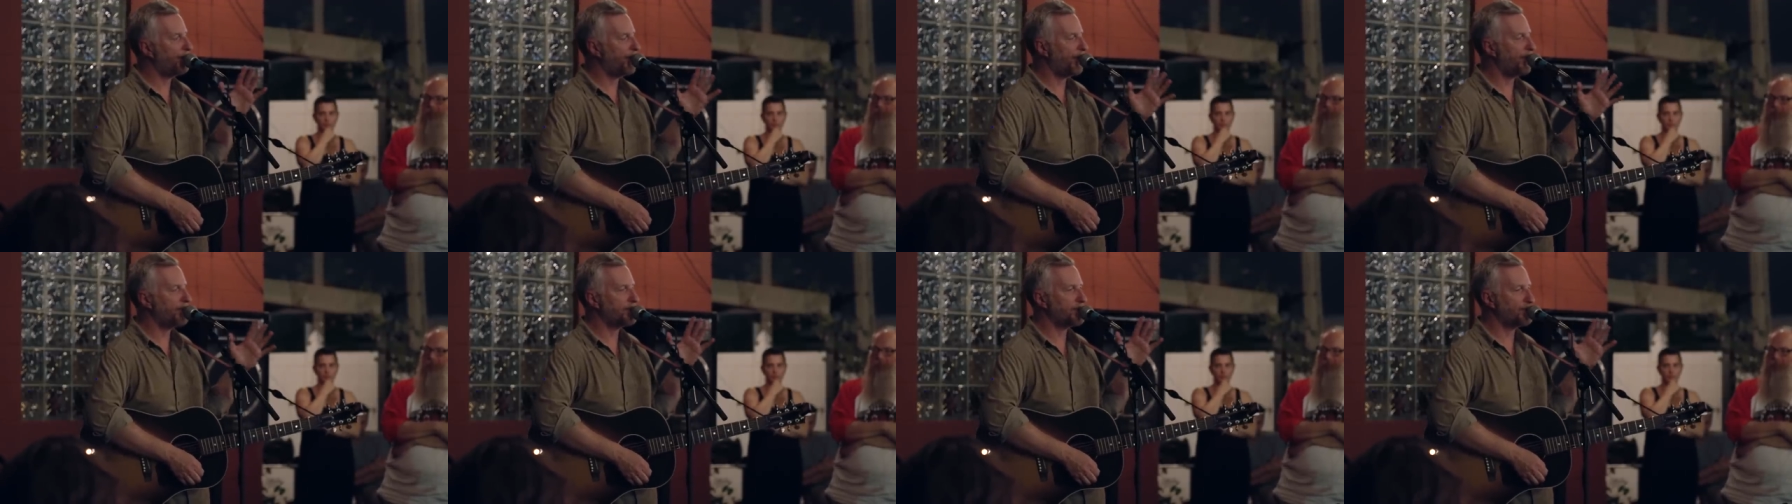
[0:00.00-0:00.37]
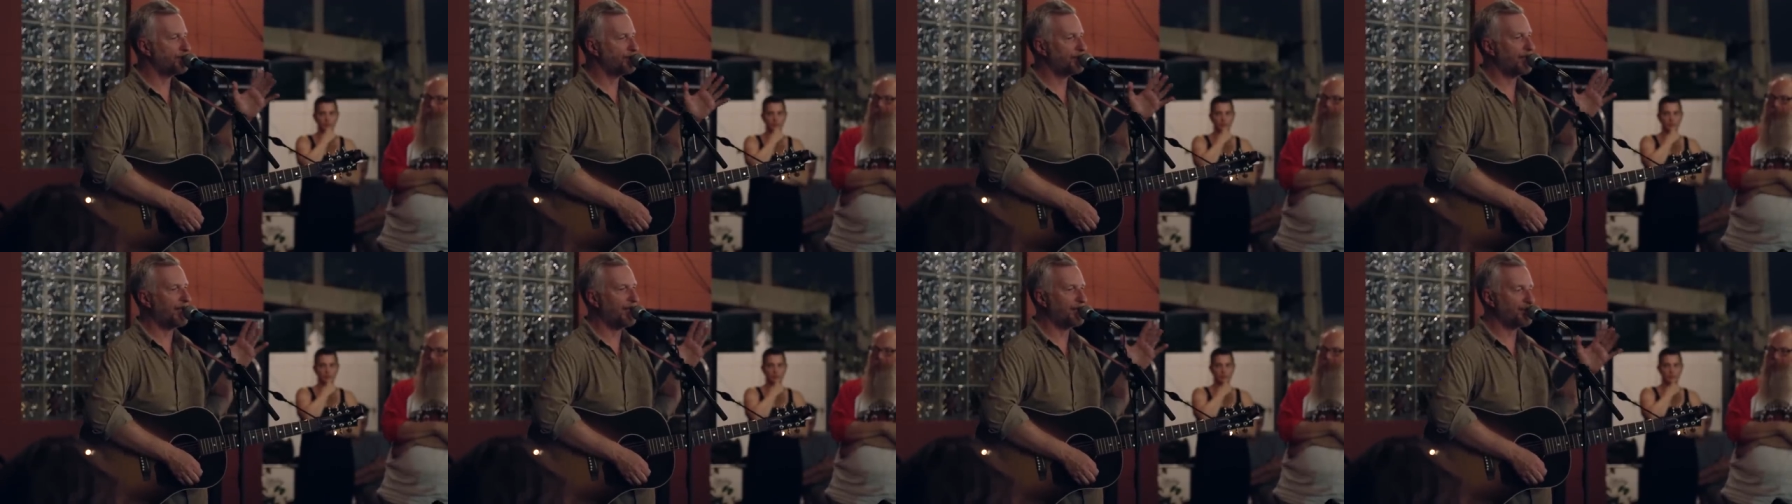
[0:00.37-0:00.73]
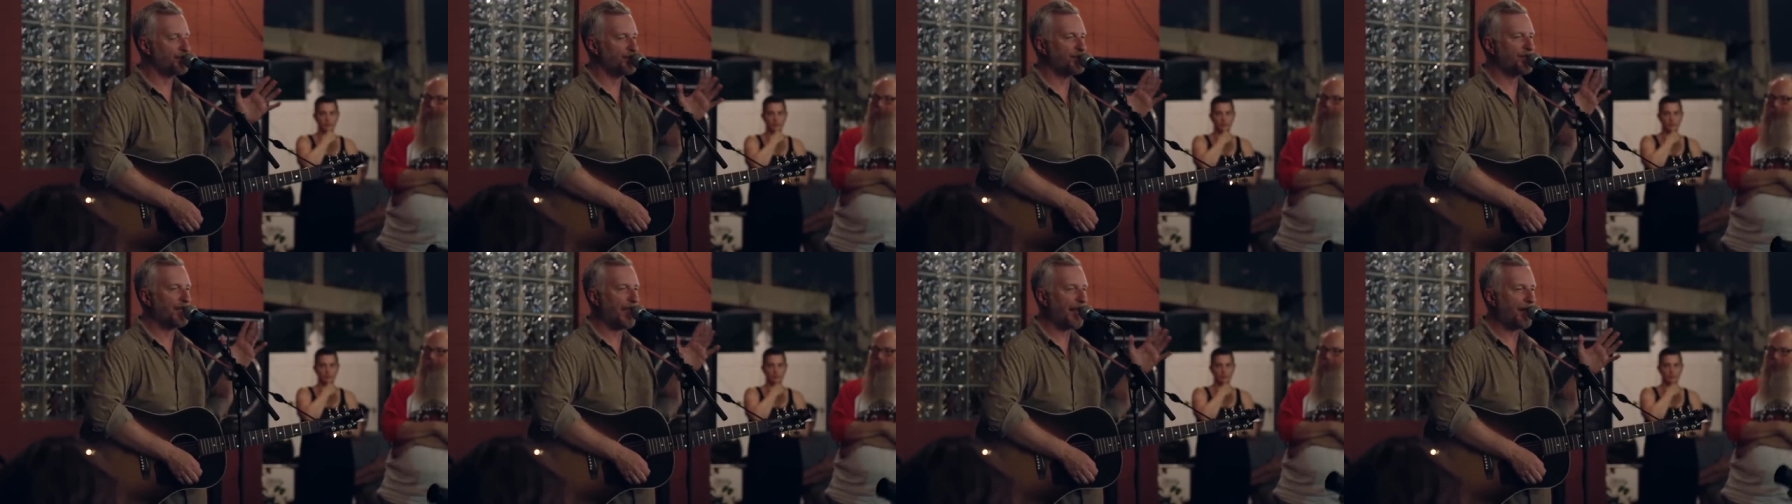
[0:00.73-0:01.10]
place is not
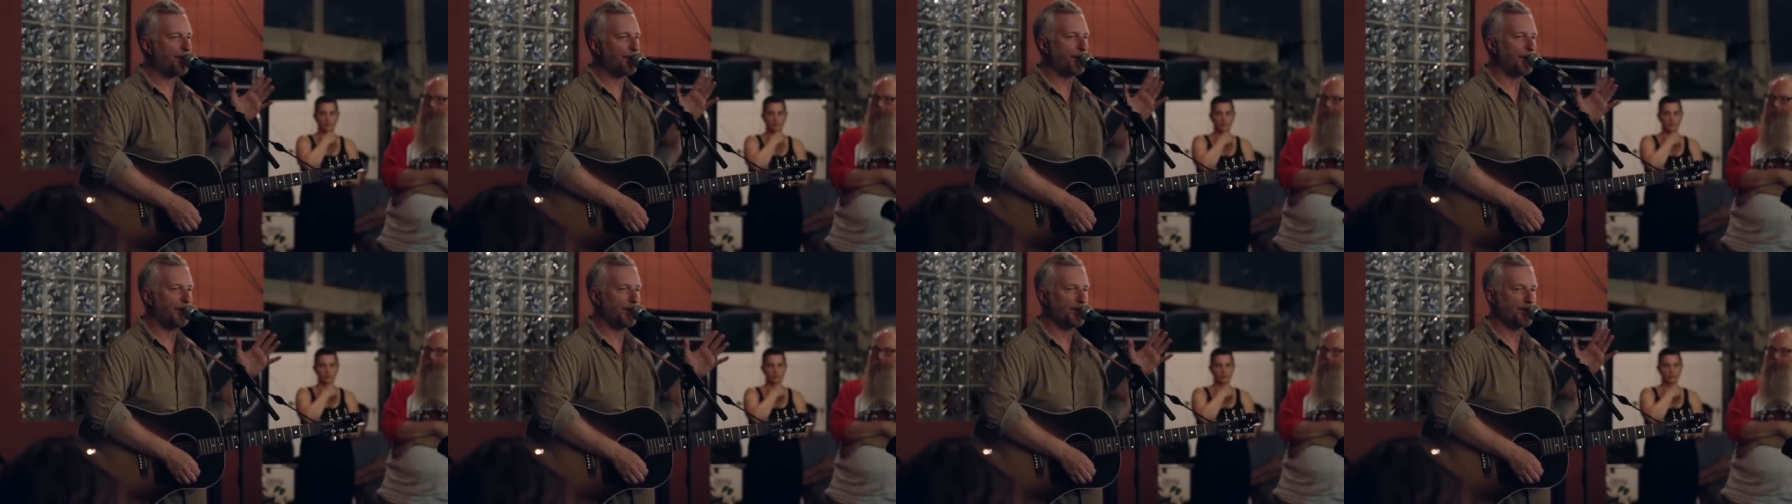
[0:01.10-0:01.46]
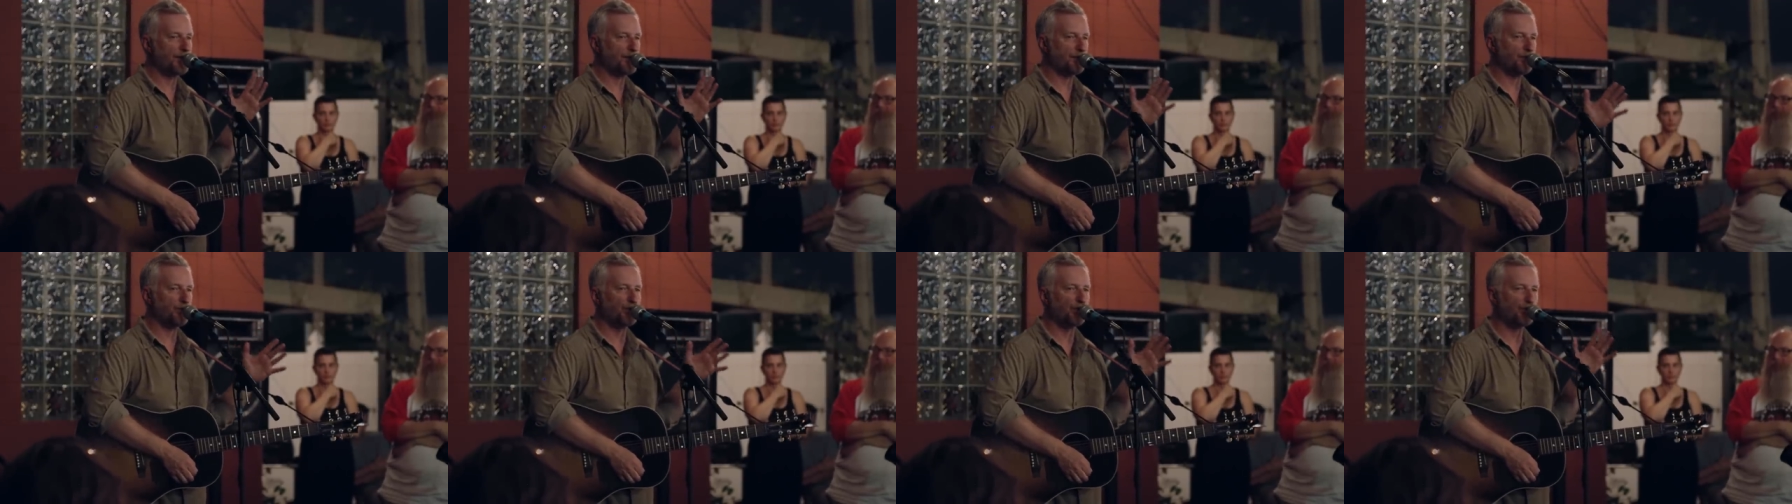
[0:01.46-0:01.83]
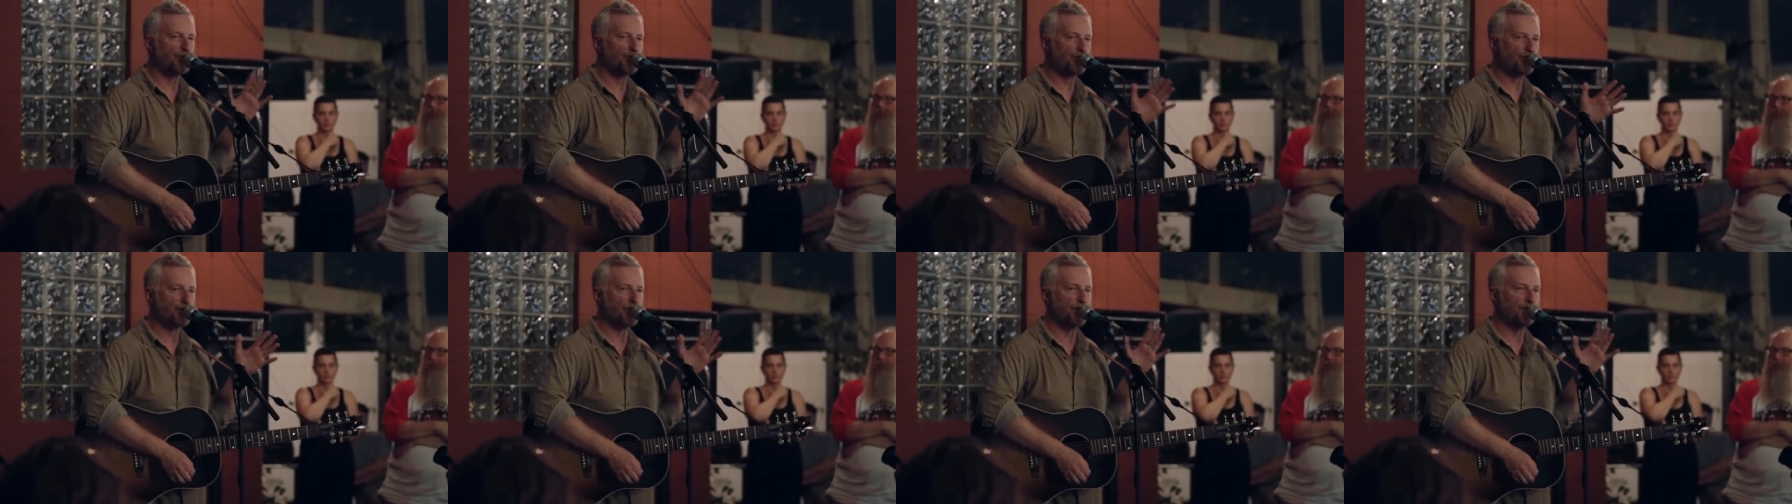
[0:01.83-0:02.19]
actually capitalism or
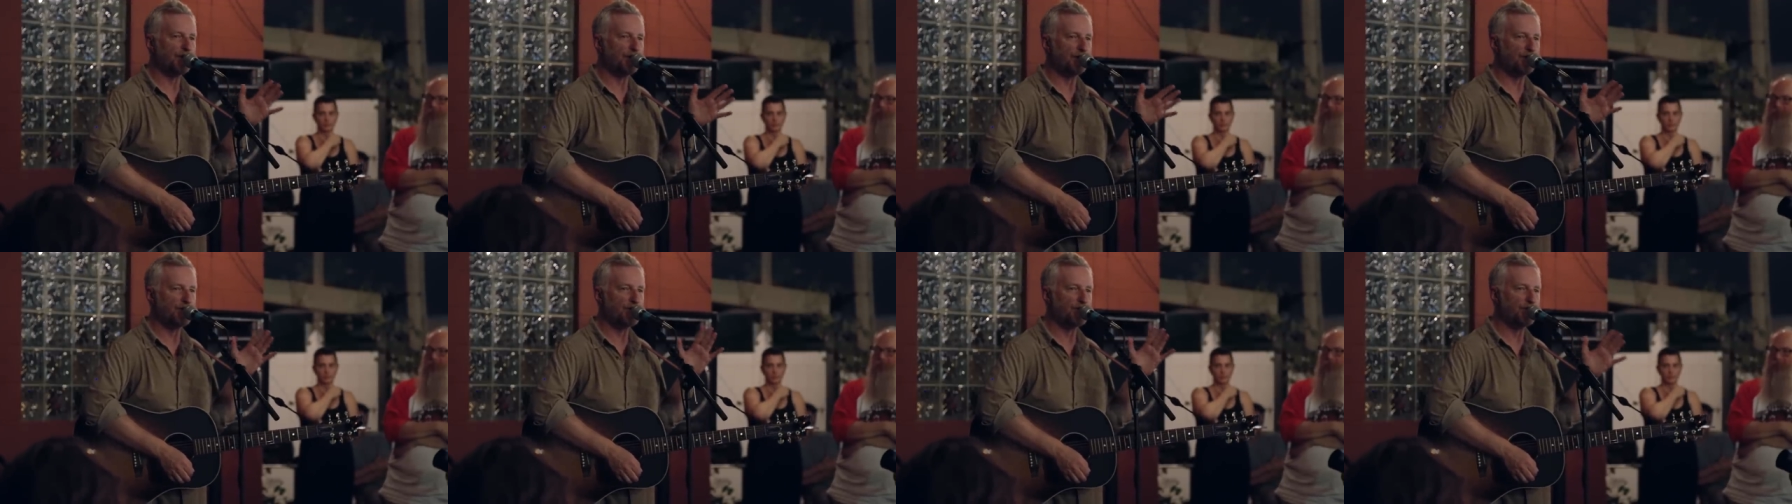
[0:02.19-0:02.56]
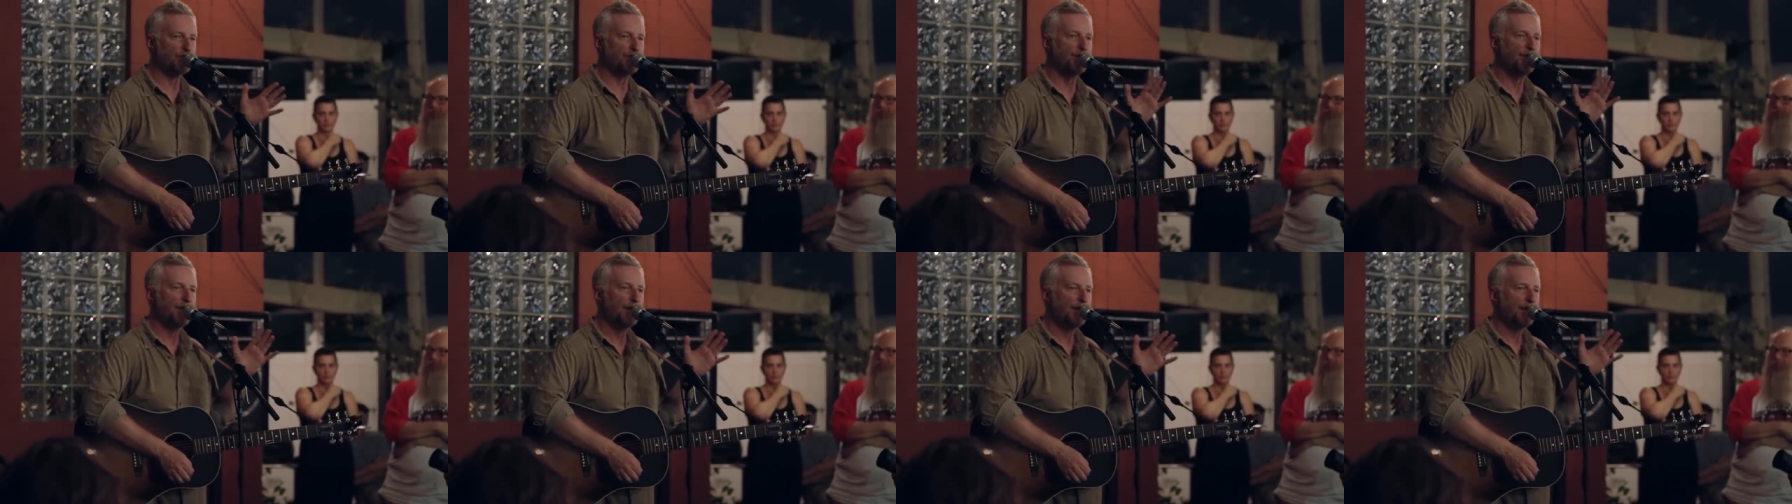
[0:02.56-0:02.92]
conservatism,